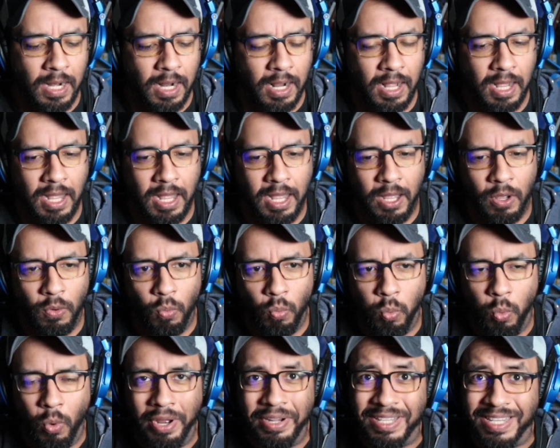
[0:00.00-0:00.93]

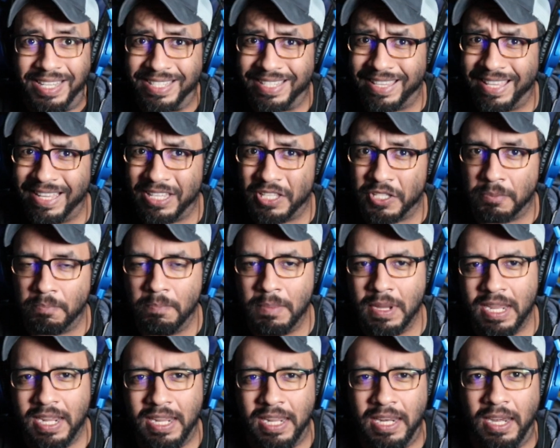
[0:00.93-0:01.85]
What does this
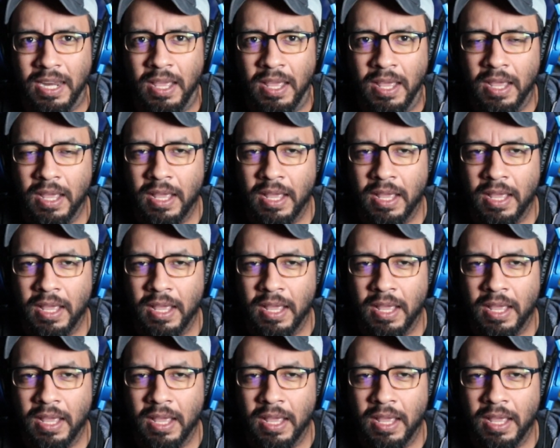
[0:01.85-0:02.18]
mean?